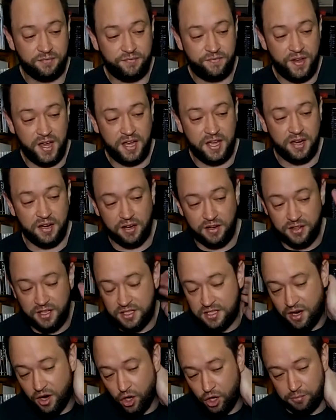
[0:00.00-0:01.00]
figure,
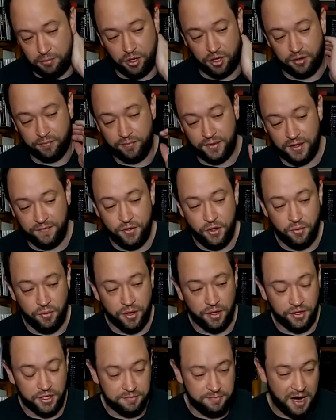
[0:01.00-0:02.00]
this armor, if you
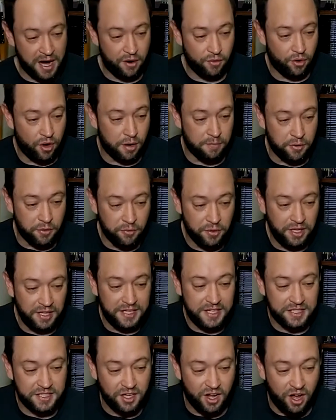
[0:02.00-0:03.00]
will, this power armor, really
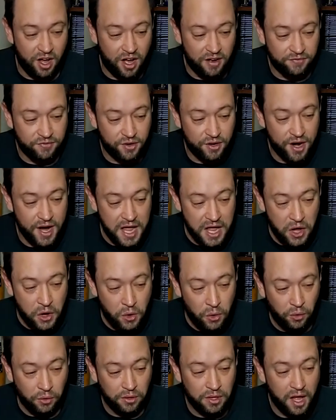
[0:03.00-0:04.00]
doesn't offer a
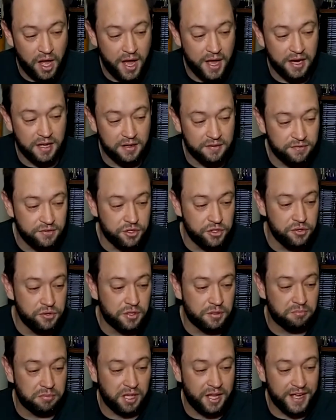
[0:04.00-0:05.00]
whole lot of new
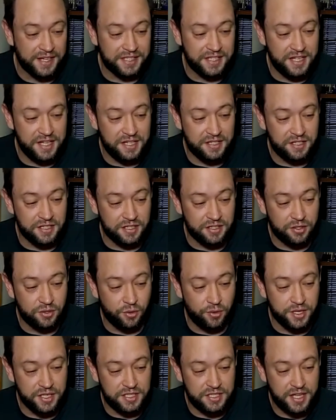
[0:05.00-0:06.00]
complexity to the
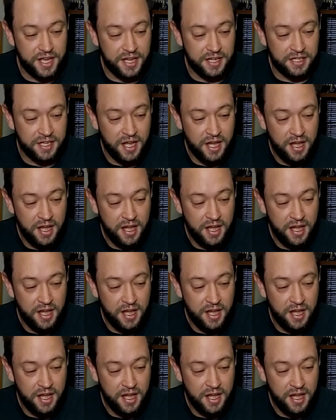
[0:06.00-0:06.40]
toy set.